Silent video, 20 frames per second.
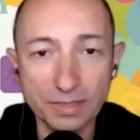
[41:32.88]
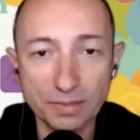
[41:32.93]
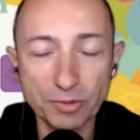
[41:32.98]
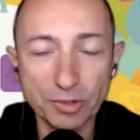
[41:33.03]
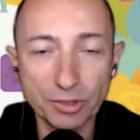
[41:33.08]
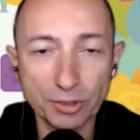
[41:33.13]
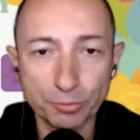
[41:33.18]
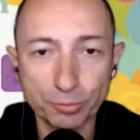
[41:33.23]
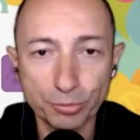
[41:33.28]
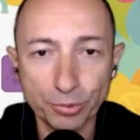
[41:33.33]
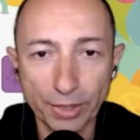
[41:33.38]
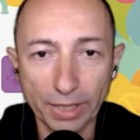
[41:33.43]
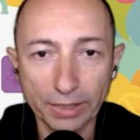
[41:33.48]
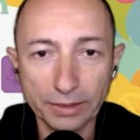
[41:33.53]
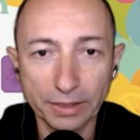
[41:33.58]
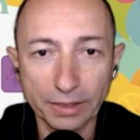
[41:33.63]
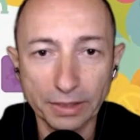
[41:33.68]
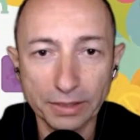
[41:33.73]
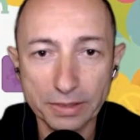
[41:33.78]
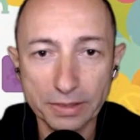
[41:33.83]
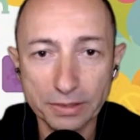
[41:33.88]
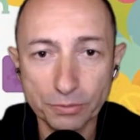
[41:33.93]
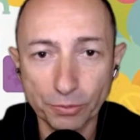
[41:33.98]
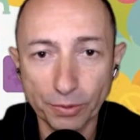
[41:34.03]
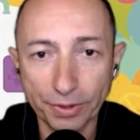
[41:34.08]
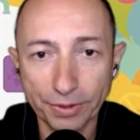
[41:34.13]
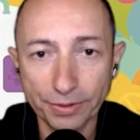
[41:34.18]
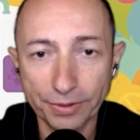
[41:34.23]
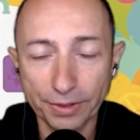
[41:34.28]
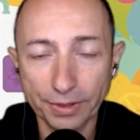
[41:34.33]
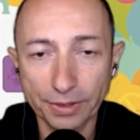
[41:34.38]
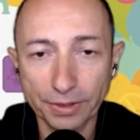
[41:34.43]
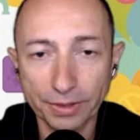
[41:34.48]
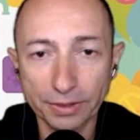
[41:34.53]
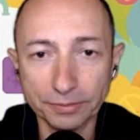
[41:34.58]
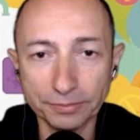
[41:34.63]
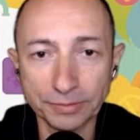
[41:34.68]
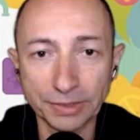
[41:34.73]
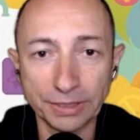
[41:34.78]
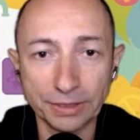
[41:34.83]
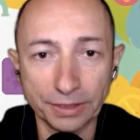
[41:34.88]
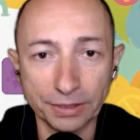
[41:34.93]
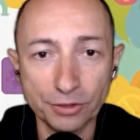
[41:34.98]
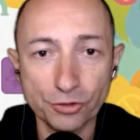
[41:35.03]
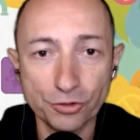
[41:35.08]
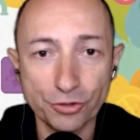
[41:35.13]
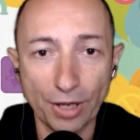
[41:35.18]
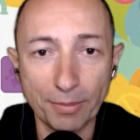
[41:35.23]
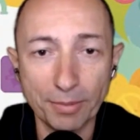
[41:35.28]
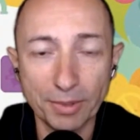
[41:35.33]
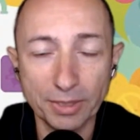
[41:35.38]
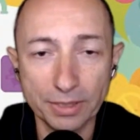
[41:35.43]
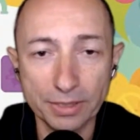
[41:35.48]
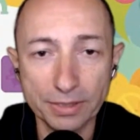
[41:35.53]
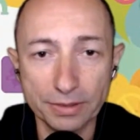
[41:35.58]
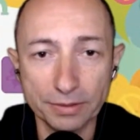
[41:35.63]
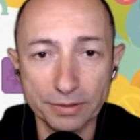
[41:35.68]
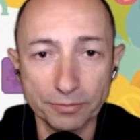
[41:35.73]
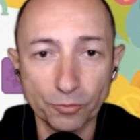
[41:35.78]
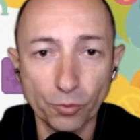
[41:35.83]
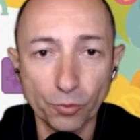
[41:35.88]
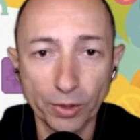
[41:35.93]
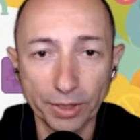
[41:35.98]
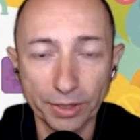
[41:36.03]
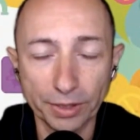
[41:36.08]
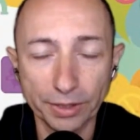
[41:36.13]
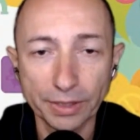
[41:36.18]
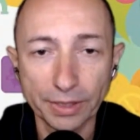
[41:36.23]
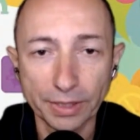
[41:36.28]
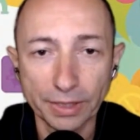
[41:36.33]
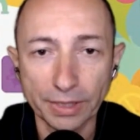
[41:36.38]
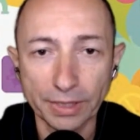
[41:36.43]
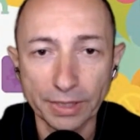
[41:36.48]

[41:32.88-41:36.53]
similar practice with uh, in, in, shamanism, where